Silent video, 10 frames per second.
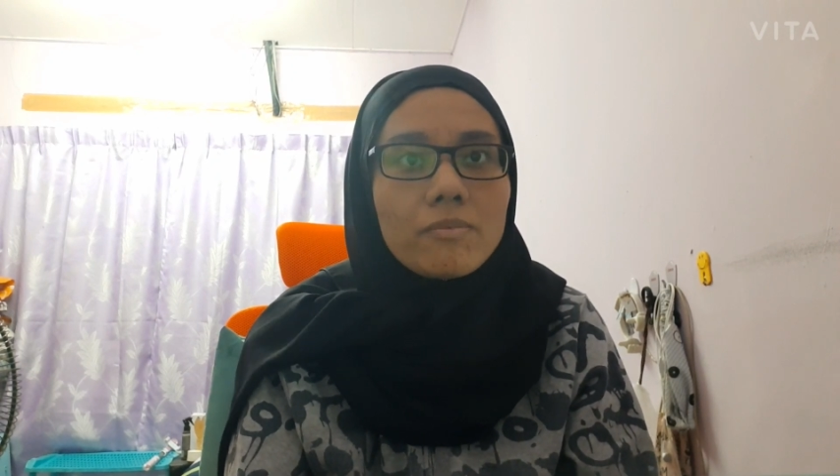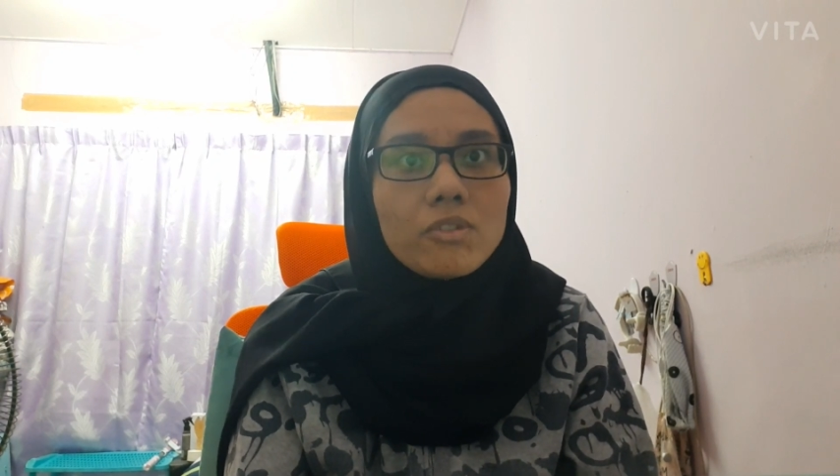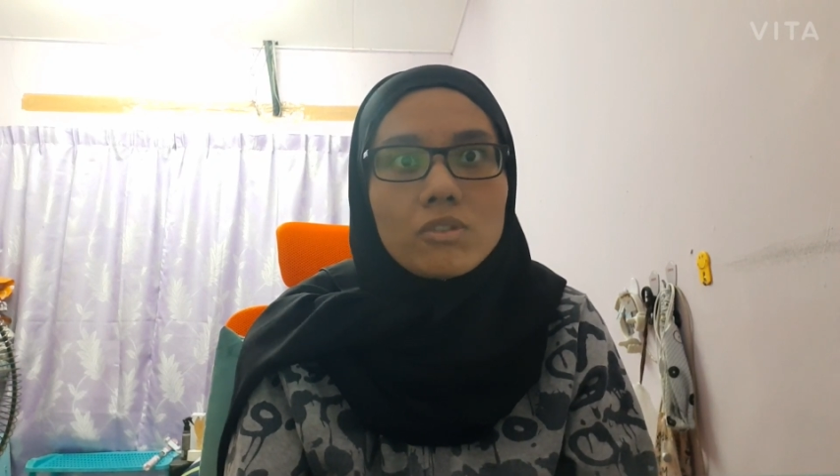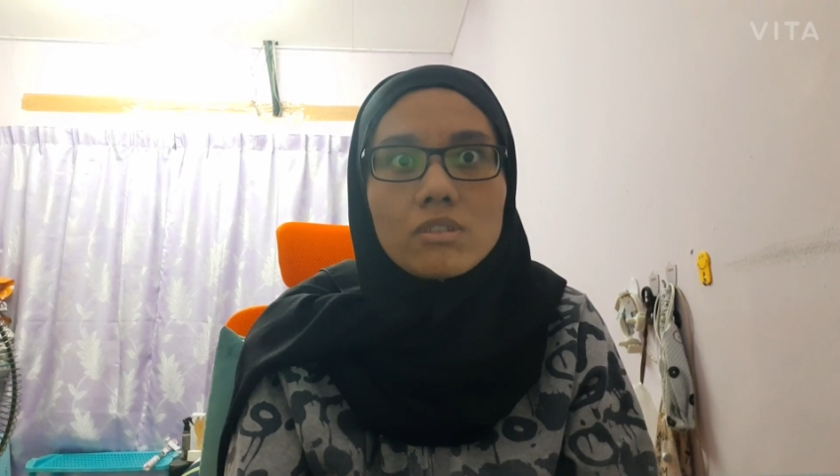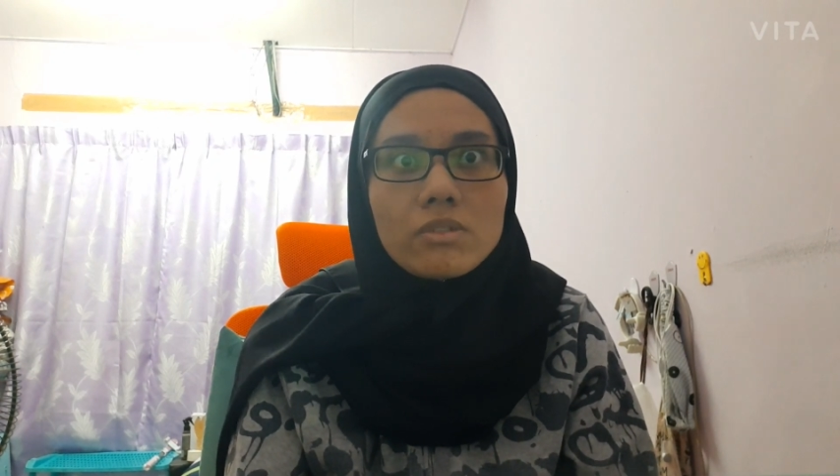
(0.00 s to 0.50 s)

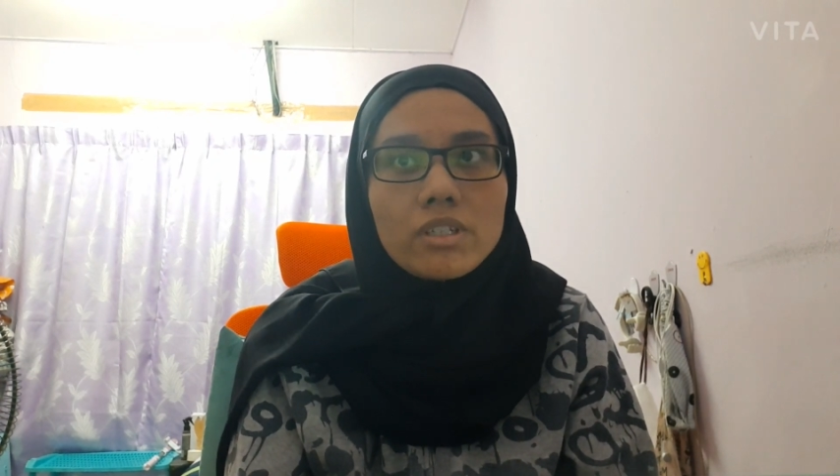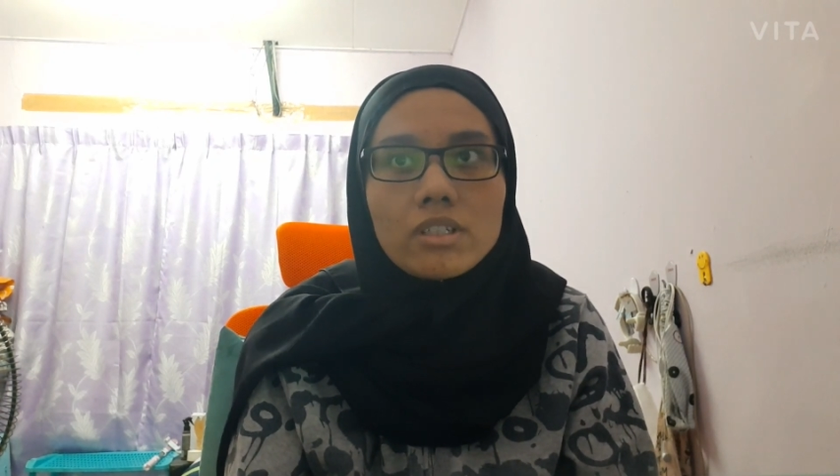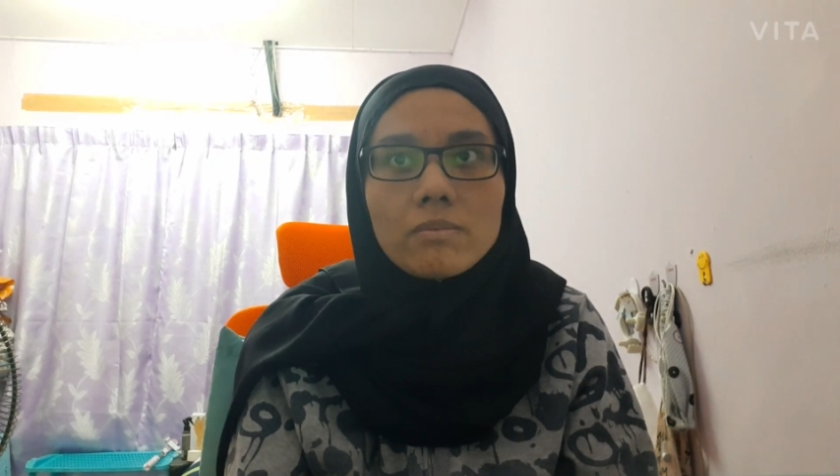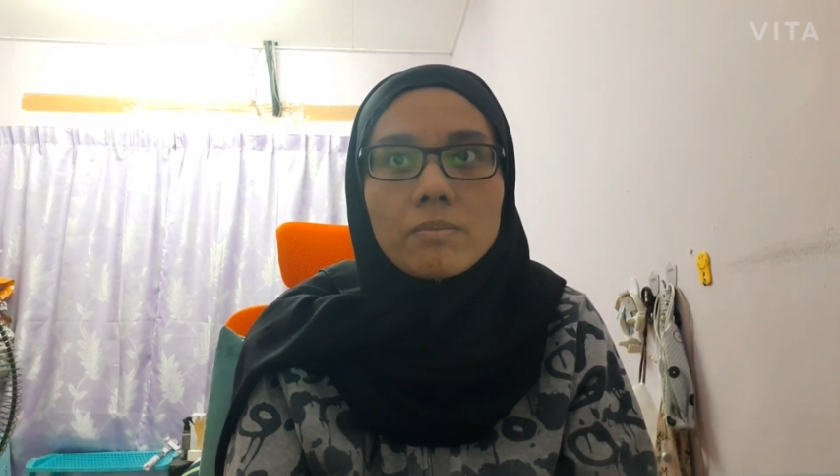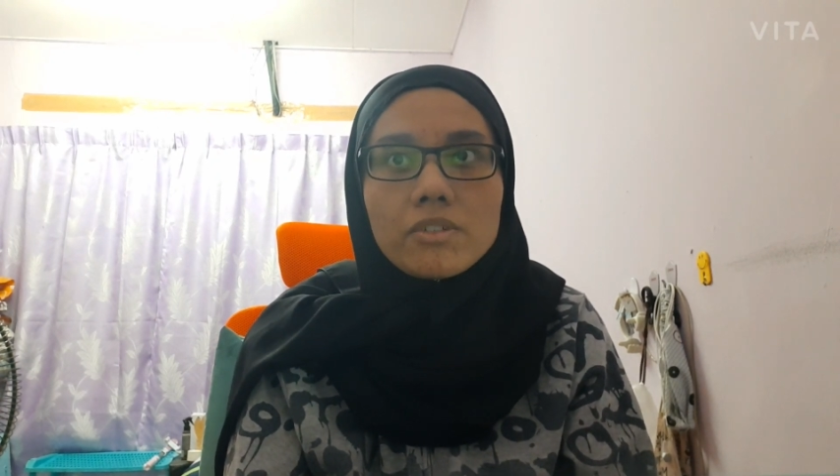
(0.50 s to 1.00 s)
to
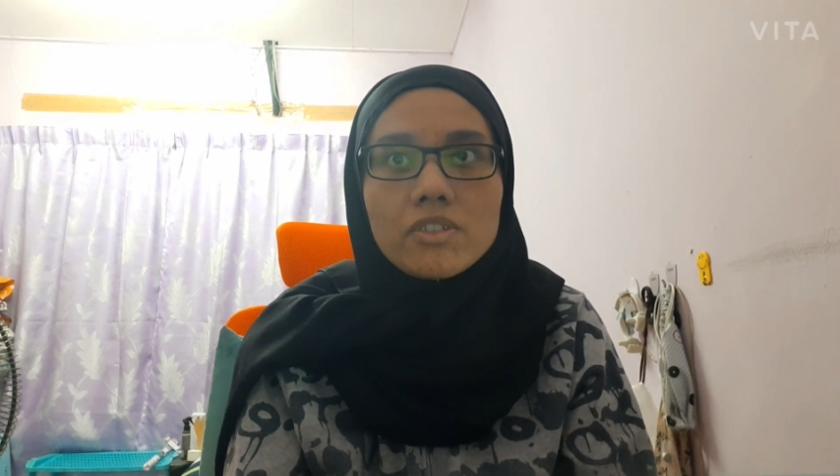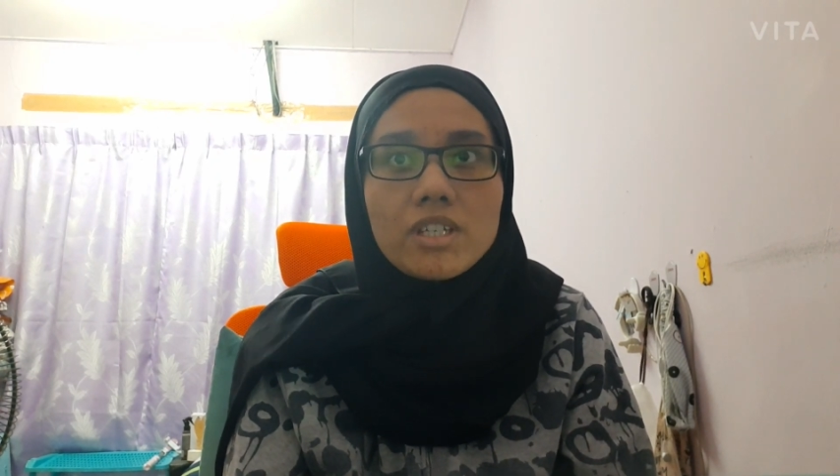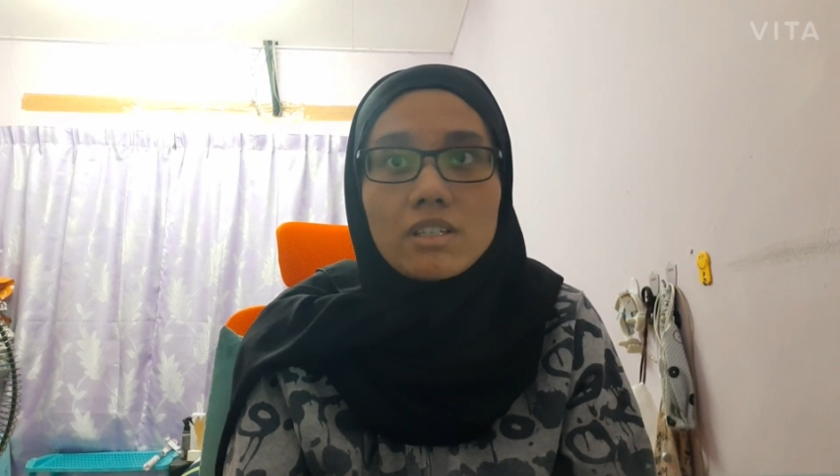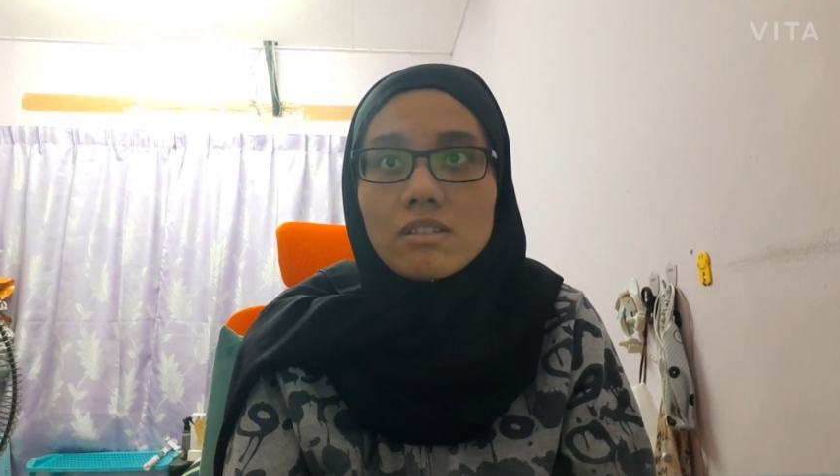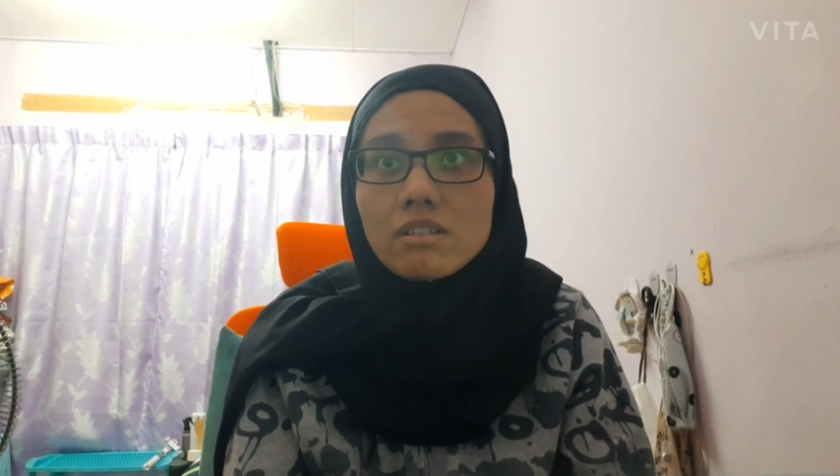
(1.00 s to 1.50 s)

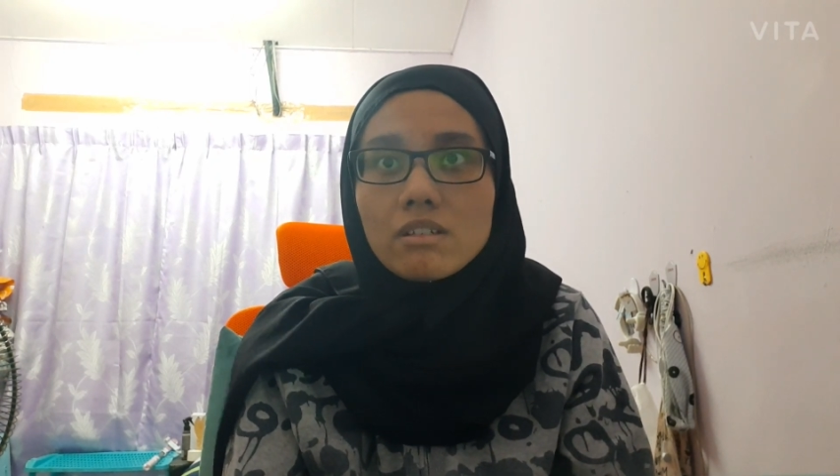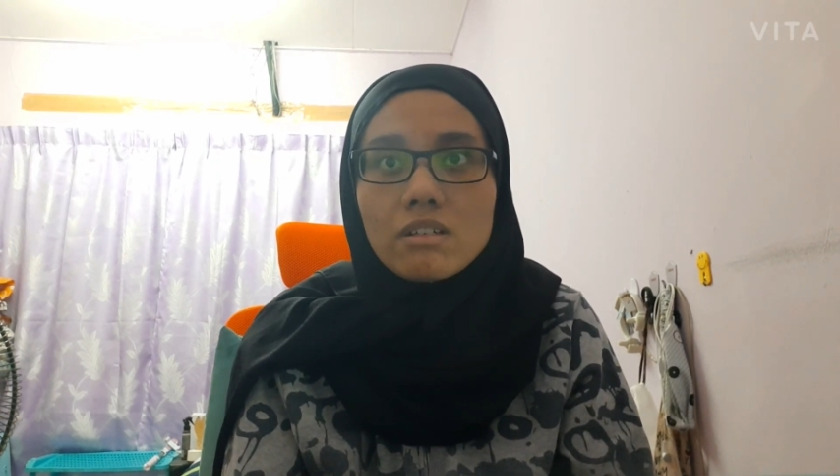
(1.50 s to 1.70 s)
20%